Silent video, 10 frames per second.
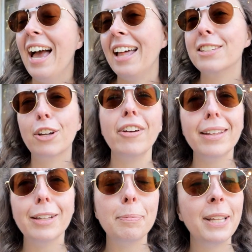It's a
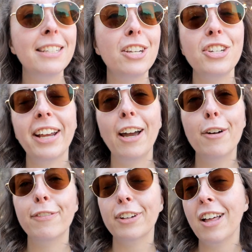great little place to check
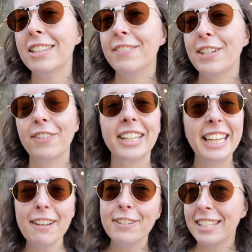out for lots of different
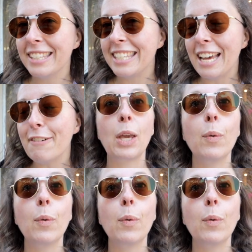gifts and stuff.